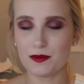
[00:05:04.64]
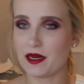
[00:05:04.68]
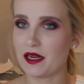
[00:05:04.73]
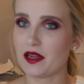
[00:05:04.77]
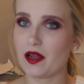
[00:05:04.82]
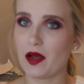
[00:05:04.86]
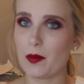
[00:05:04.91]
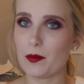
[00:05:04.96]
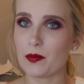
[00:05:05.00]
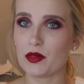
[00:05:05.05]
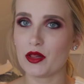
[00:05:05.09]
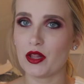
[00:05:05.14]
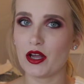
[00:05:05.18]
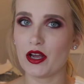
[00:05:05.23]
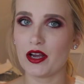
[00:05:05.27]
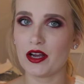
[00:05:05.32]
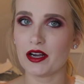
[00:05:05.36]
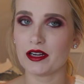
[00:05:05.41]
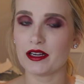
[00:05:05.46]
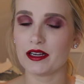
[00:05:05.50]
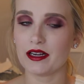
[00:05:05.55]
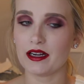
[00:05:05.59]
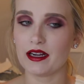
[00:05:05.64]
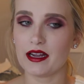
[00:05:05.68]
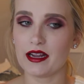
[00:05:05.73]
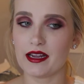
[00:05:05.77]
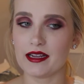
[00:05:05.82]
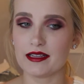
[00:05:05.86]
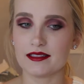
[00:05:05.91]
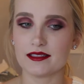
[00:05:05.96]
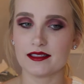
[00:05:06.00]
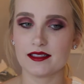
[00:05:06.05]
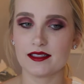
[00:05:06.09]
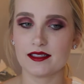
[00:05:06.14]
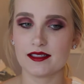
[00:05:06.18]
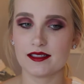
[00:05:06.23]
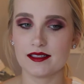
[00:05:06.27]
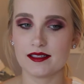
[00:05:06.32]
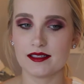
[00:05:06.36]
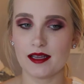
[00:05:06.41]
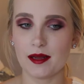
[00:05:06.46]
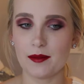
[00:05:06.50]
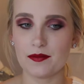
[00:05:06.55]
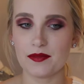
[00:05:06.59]
makeup look. It's
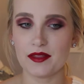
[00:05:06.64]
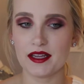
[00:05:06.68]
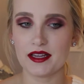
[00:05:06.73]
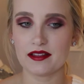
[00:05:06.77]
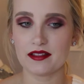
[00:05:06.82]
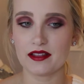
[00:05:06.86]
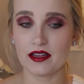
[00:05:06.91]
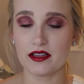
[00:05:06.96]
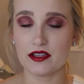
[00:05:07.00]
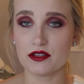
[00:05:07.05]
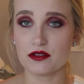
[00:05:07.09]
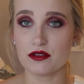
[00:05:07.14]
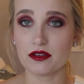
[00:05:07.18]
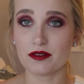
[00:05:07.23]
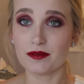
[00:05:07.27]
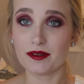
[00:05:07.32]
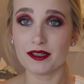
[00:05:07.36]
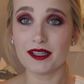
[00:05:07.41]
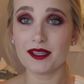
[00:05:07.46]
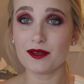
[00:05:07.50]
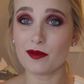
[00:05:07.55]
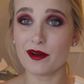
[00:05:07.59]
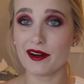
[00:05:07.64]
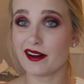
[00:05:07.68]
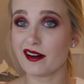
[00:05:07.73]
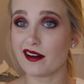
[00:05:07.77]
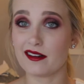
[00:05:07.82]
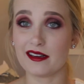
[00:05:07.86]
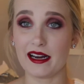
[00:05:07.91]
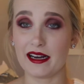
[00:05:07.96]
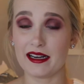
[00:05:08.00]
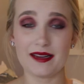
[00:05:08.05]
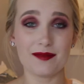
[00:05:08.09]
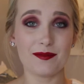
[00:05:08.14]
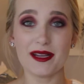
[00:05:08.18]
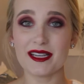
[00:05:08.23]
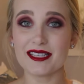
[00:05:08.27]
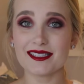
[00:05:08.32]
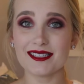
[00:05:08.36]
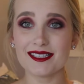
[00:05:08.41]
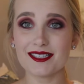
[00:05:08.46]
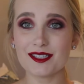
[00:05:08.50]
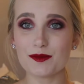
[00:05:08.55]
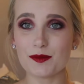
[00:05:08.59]
something that you could really wear on any
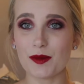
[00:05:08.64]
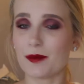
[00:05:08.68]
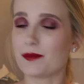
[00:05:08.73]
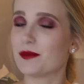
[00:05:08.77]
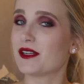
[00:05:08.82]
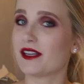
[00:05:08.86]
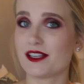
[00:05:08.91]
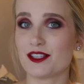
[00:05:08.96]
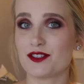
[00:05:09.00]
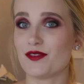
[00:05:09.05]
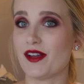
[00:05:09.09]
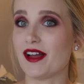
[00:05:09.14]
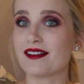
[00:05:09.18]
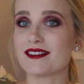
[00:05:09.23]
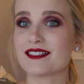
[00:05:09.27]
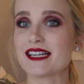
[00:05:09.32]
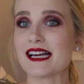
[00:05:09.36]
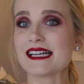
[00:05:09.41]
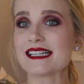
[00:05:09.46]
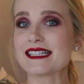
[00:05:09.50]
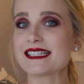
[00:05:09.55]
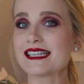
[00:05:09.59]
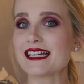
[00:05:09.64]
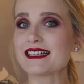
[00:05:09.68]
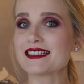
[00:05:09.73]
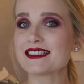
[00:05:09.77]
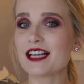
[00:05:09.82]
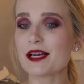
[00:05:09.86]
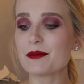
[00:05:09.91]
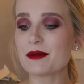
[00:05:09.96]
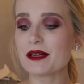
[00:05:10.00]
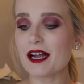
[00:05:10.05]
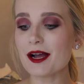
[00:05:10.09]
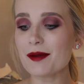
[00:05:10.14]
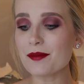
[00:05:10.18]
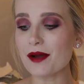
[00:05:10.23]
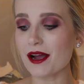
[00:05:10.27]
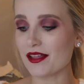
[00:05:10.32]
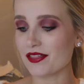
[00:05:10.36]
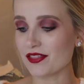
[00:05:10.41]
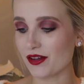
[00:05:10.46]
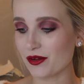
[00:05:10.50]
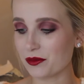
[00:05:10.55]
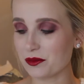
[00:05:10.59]
basis, but because Valentine's Day is coming up,
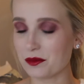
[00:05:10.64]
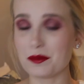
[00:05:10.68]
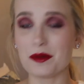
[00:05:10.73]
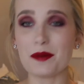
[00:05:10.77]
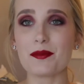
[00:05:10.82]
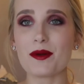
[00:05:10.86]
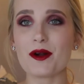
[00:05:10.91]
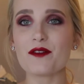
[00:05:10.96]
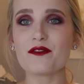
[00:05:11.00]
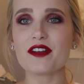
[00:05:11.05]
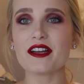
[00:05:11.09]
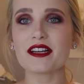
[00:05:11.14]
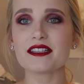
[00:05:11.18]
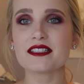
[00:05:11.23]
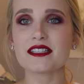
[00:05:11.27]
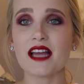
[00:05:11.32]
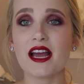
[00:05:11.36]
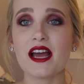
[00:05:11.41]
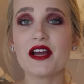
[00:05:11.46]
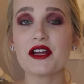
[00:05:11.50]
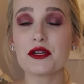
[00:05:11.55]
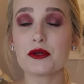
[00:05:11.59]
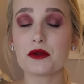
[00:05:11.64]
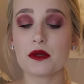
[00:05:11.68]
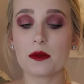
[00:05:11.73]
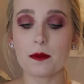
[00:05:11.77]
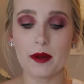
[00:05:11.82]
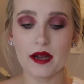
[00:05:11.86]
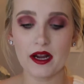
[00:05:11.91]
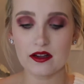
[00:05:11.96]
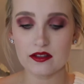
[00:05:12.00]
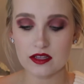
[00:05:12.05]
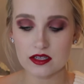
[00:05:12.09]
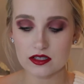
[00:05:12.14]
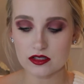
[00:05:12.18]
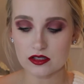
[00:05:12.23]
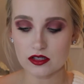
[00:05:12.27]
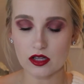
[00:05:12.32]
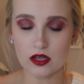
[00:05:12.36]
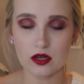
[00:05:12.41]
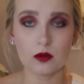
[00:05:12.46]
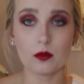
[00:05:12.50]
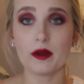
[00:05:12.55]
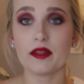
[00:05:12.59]
I thought it would be perfect. You can pair this
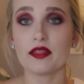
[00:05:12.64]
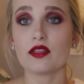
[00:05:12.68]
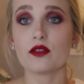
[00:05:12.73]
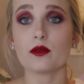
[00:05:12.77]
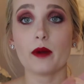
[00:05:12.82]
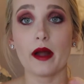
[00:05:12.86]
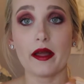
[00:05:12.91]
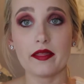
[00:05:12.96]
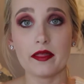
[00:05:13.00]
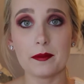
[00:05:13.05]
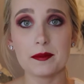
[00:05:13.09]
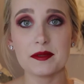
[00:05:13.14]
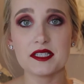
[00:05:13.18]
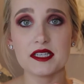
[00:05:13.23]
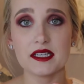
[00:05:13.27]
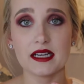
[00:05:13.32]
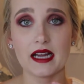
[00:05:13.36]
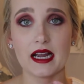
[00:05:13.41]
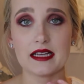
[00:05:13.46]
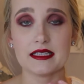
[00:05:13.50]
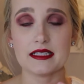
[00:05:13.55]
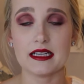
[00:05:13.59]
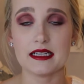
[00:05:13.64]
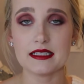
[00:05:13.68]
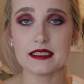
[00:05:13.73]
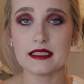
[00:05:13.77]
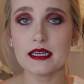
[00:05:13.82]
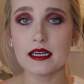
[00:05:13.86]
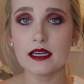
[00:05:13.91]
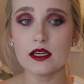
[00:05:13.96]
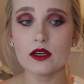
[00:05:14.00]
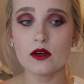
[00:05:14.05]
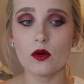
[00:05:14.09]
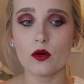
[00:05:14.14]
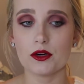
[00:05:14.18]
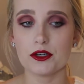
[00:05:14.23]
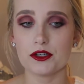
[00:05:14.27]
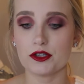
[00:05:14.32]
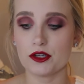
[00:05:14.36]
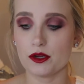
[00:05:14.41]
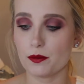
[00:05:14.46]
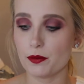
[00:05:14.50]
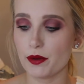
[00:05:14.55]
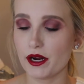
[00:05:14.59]
look with the red lipstick as I did, or
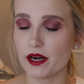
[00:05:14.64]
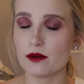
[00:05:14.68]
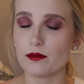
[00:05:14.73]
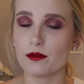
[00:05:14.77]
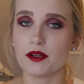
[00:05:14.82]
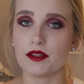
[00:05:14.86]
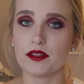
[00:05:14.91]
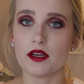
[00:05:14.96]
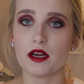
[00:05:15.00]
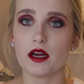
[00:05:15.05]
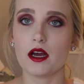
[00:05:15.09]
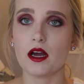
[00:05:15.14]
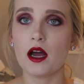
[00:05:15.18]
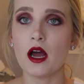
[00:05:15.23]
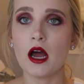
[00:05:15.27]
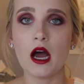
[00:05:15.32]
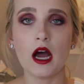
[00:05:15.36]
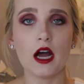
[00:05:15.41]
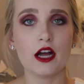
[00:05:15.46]
you can pair it with a